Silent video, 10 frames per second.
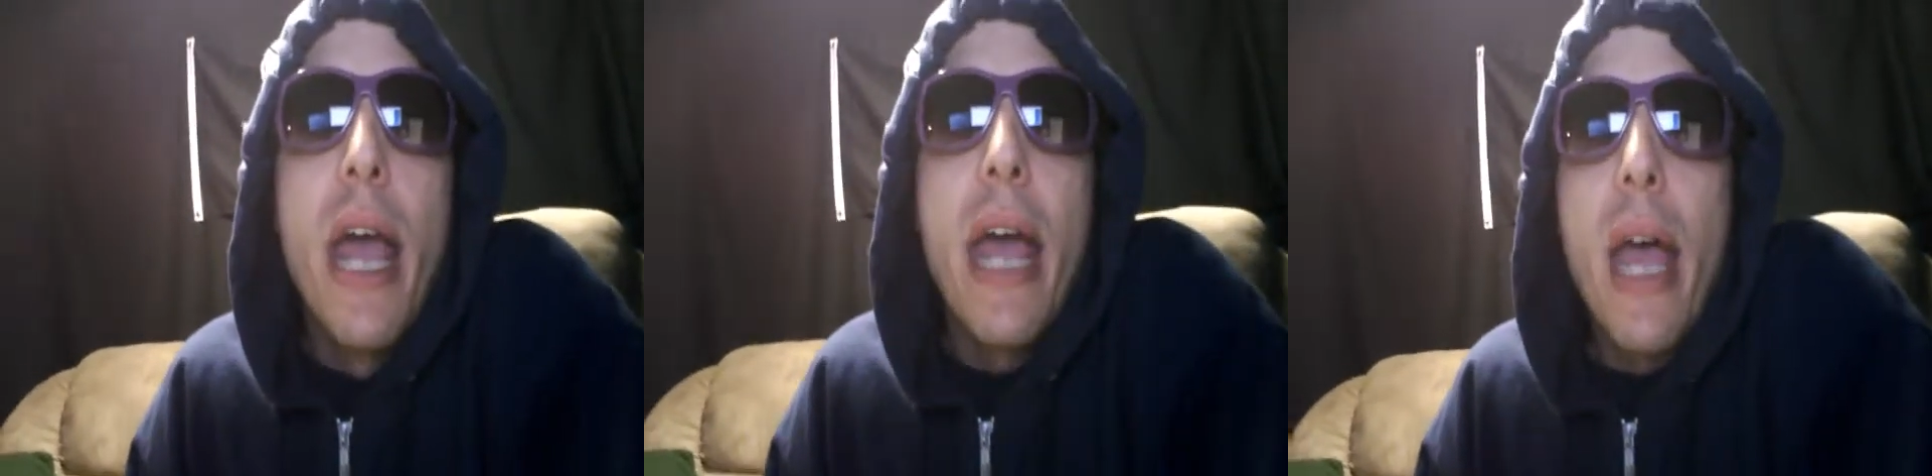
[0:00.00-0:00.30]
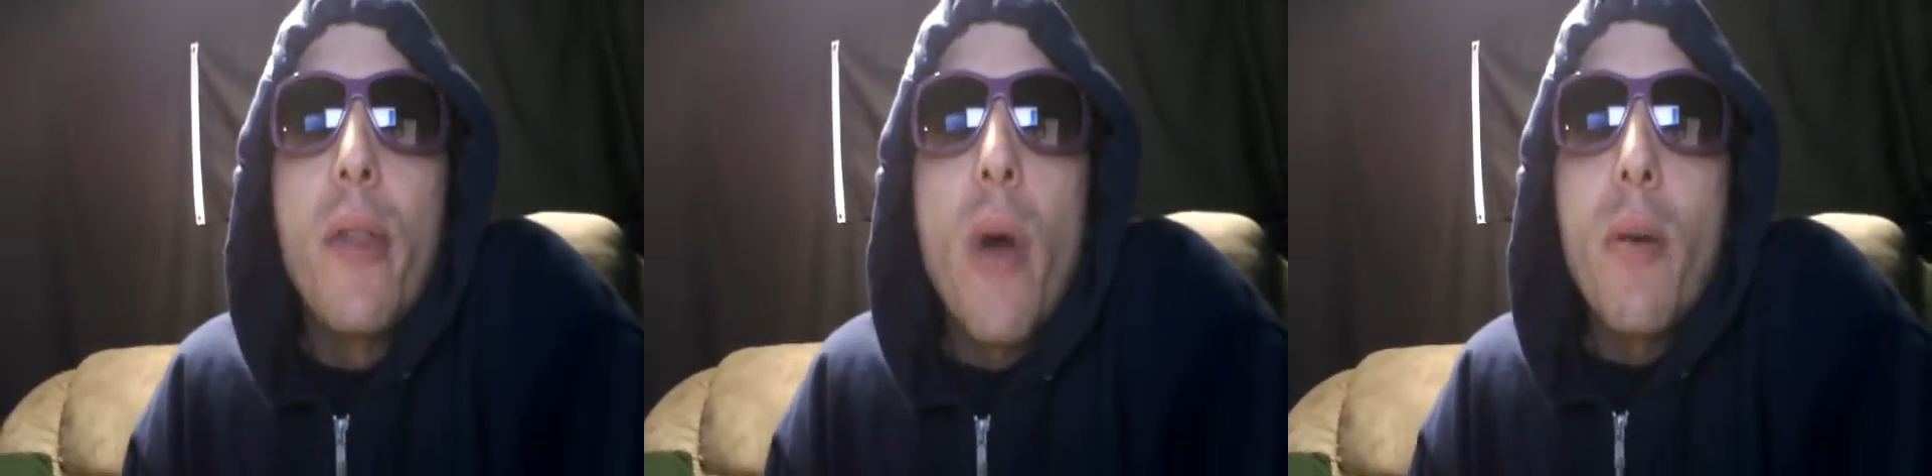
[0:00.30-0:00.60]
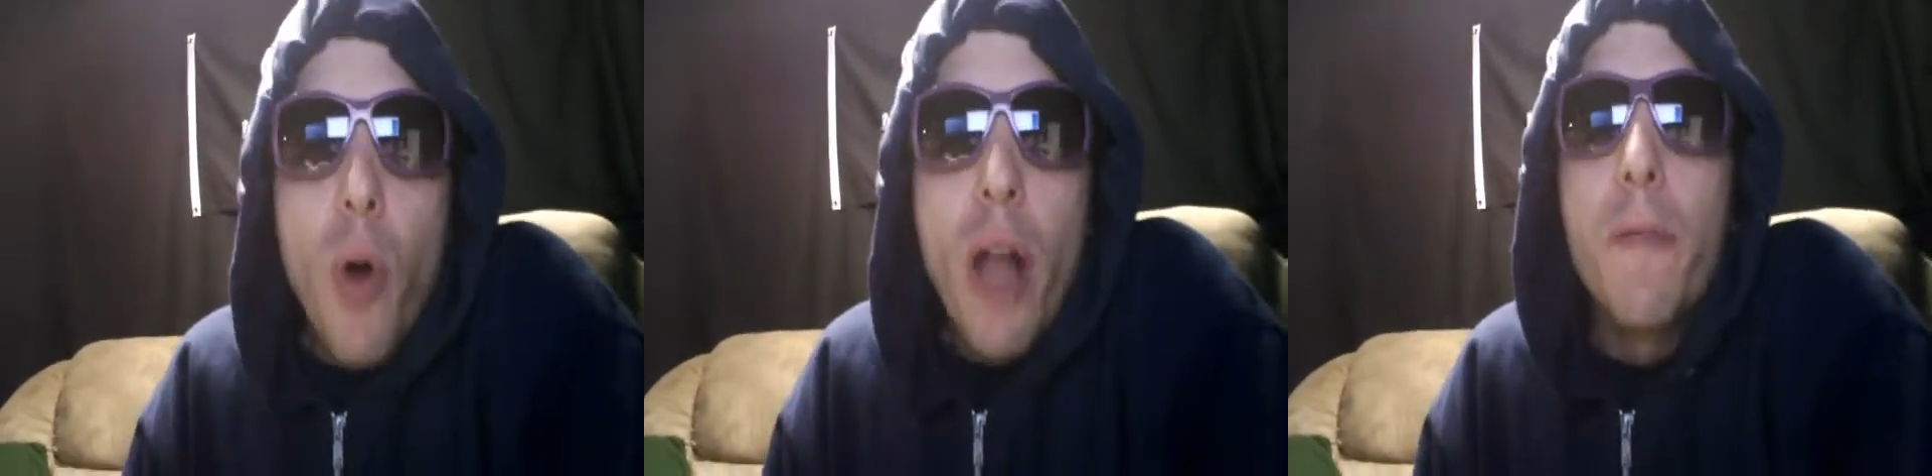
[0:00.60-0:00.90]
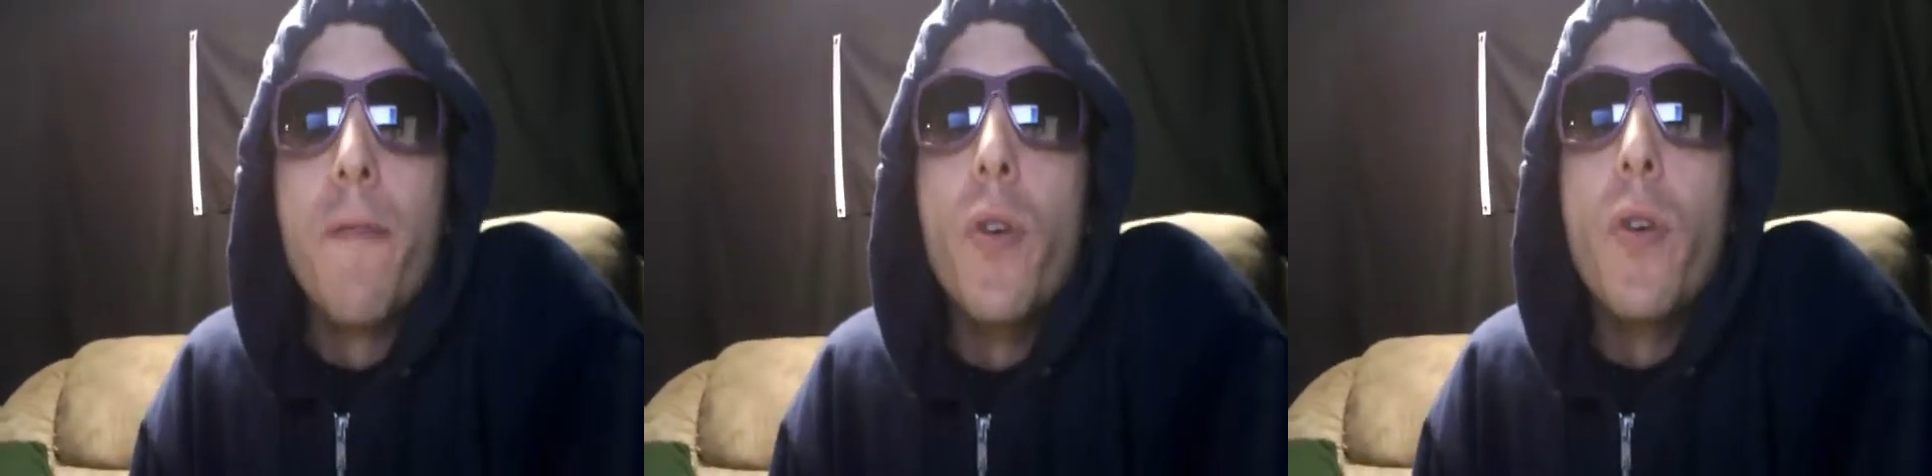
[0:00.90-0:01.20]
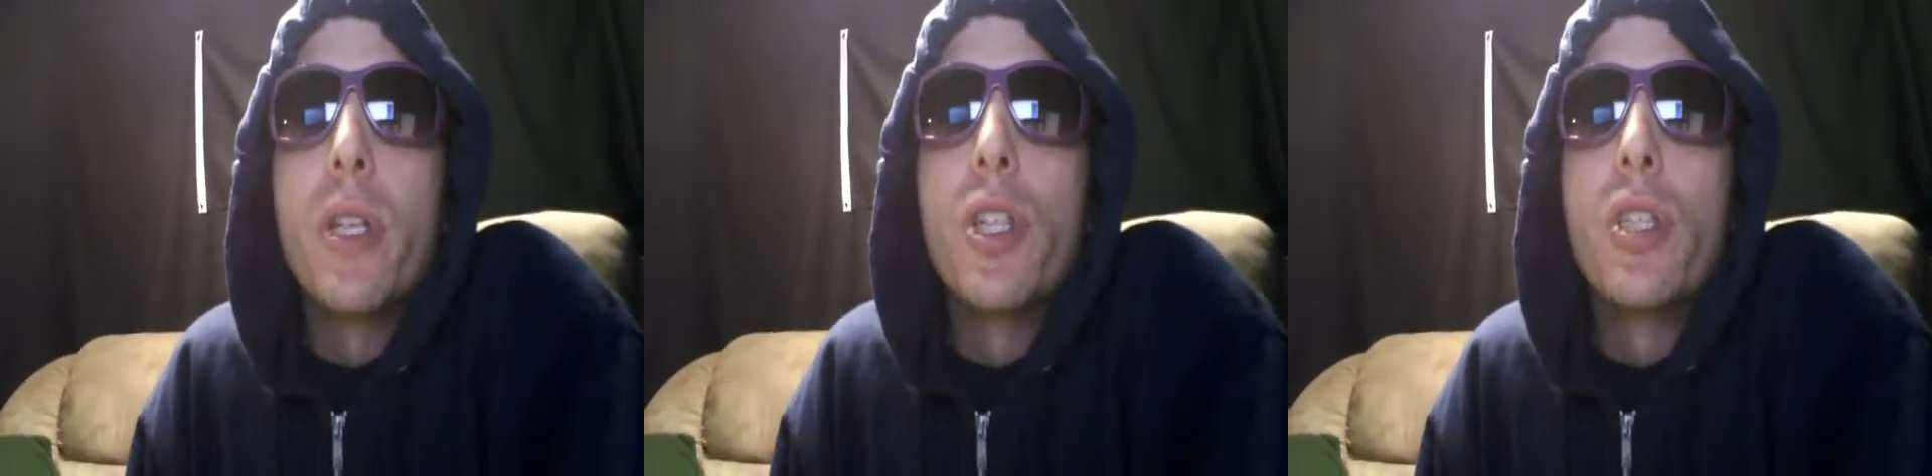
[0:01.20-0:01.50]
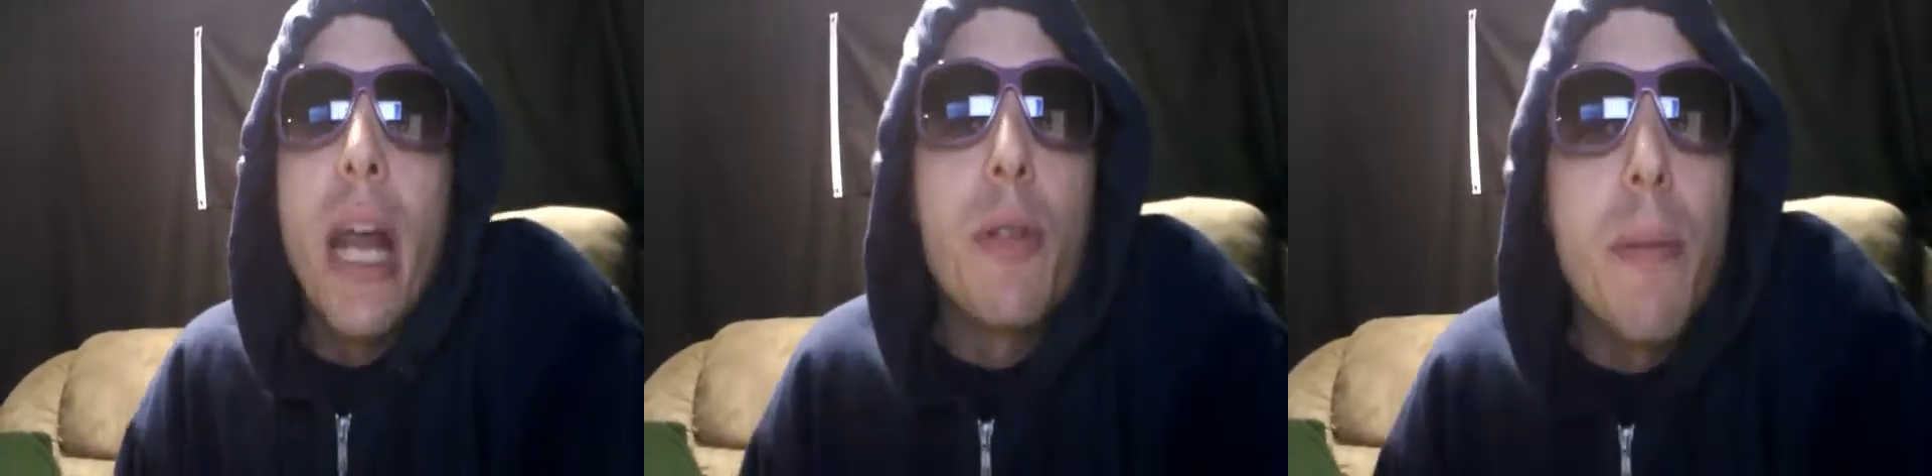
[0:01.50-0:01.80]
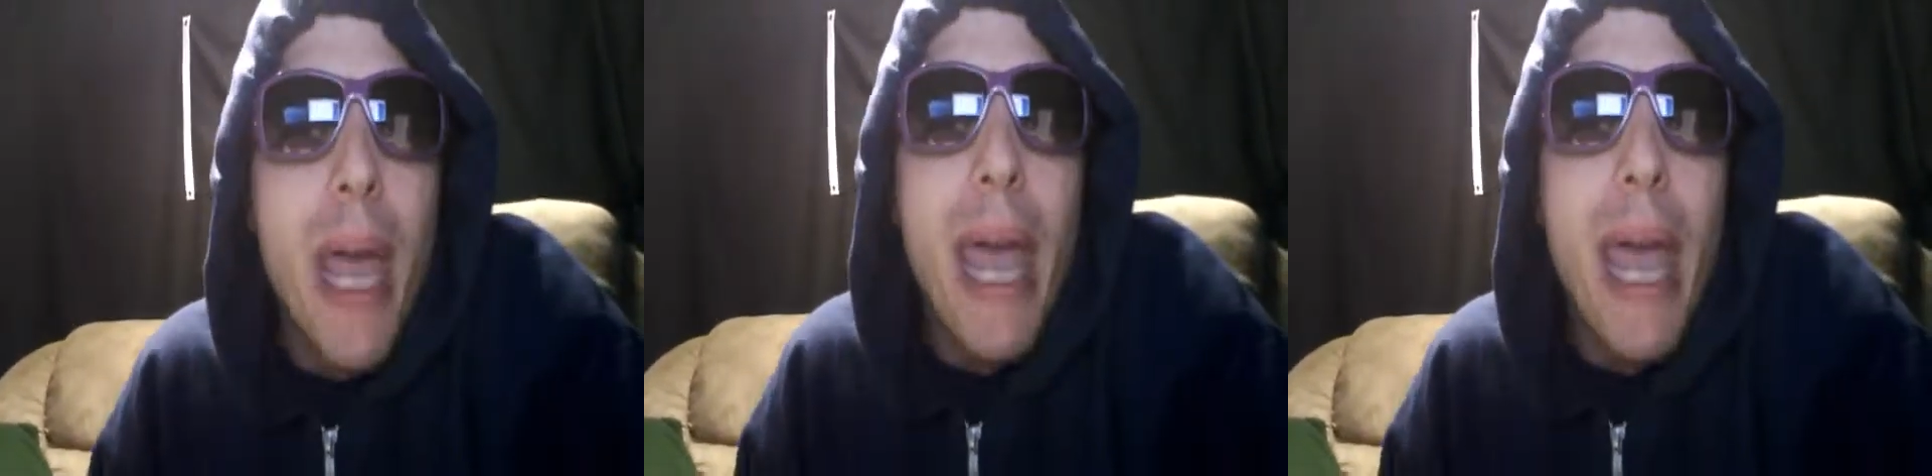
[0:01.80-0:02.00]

and the waiter brought the food, and she said I was a